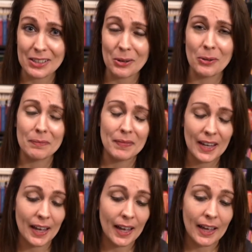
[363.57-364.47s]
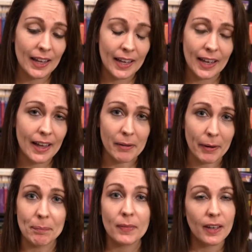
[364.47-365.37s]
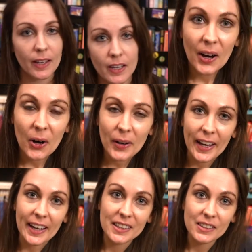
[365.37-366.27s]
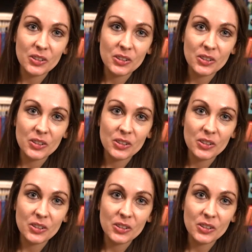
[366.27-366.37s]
So anyway, okay.